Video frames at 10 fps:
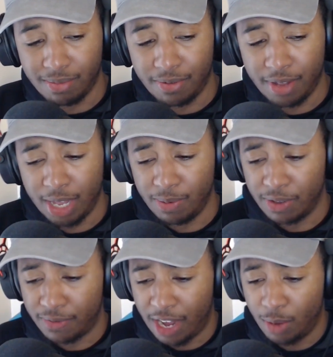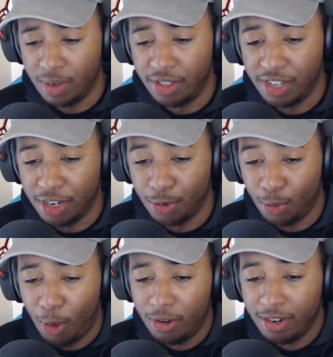he was following the
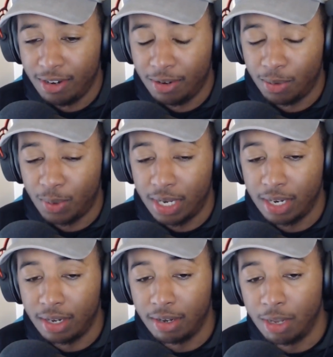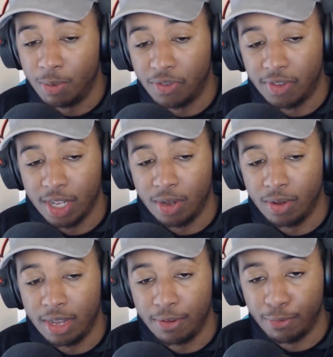roller when he was
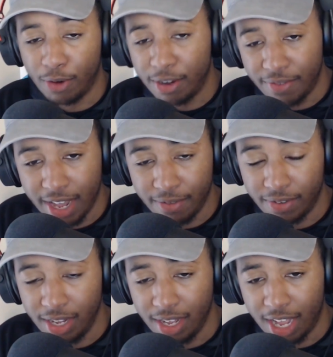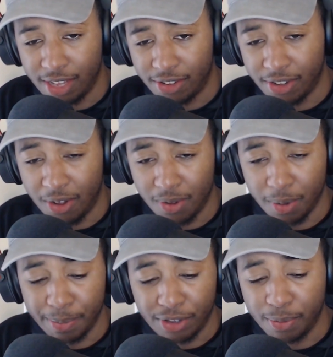still in front of VanVleet.
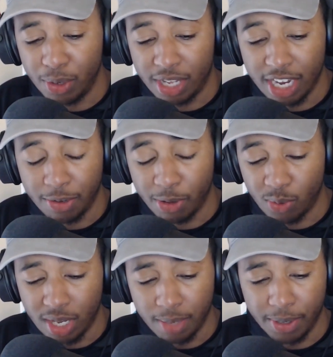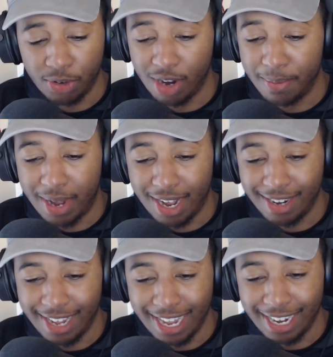So miscommunication between him and
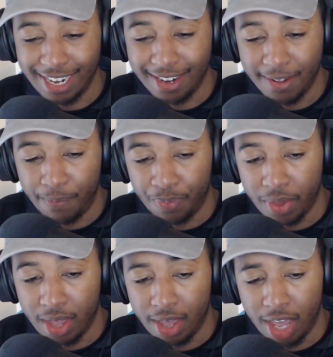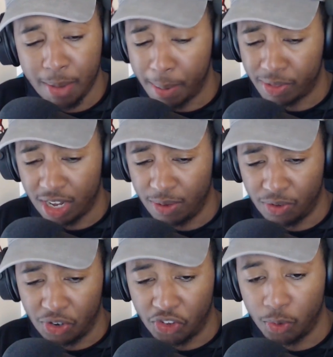Draymond, and he maybe thought he was
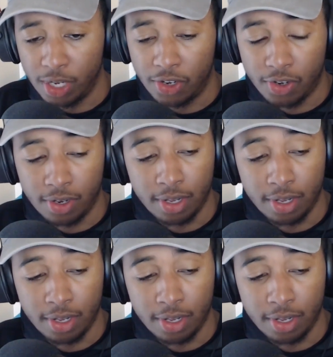going to switch.